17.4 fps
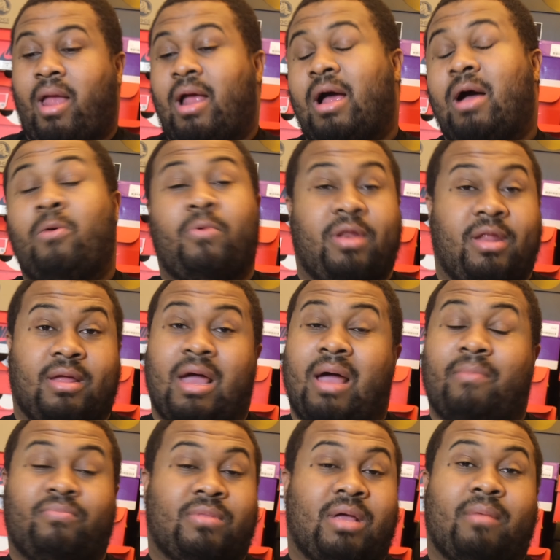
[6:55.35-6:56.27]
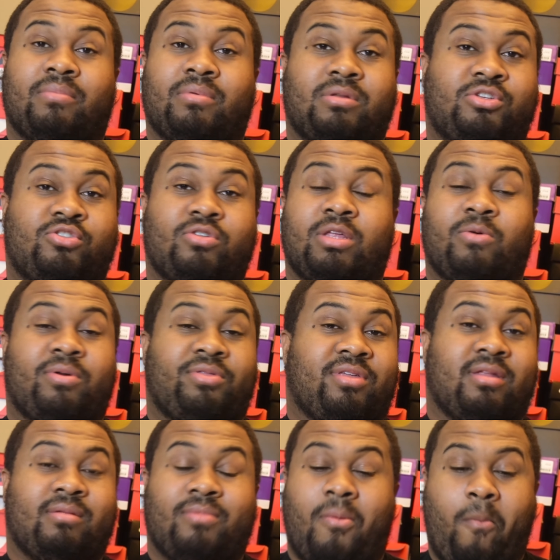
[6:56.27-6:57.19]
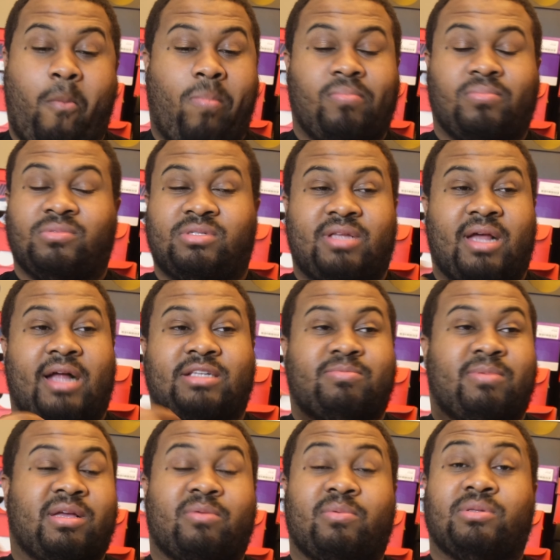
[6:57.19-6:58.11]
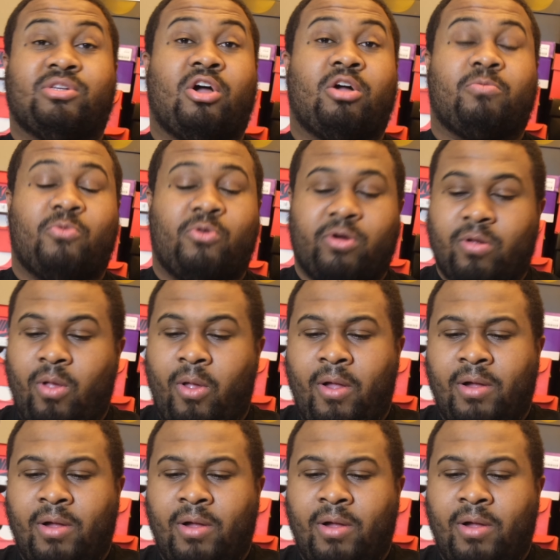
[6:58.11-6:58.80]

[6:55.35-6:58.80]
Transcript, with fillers: I'm with it. I'm, I'm truly with it. That's making me talk more.